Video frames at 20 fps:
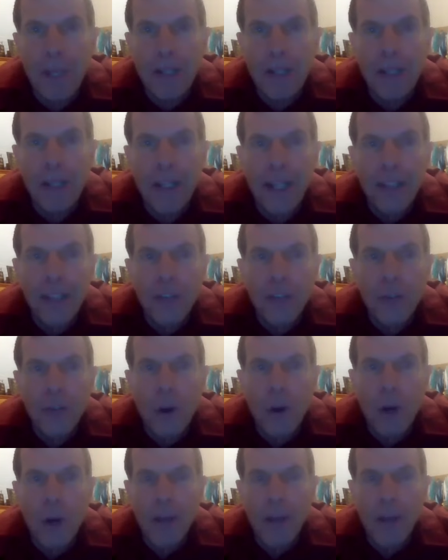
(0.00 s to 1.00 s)
Let's
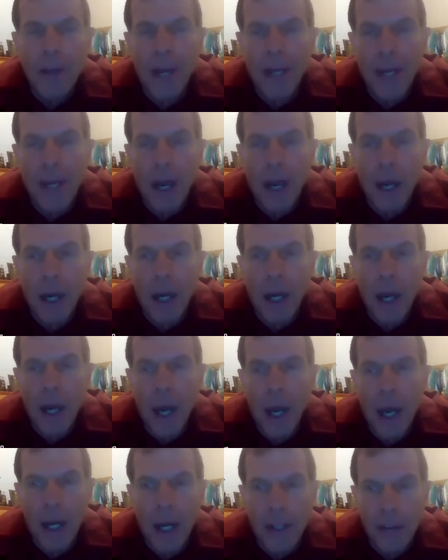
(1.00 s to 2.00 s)
talk about
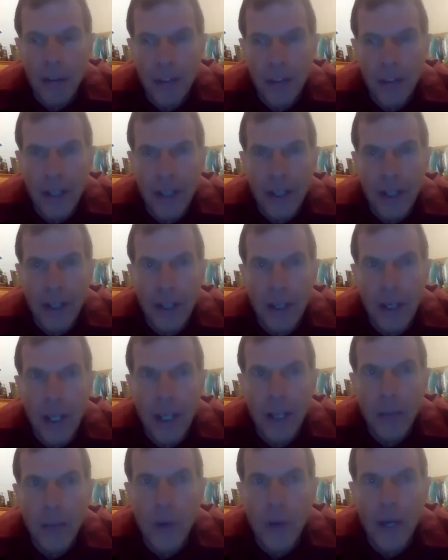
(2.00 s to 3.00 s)
onset
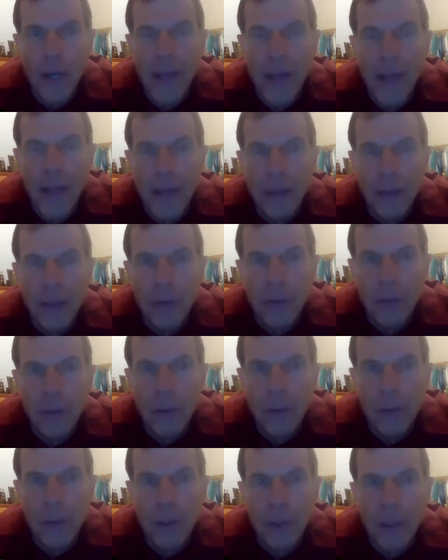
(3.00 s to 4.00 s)
and why that is
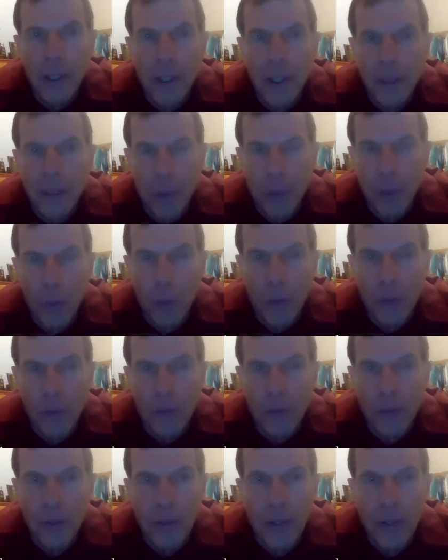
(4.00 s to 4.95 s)
important.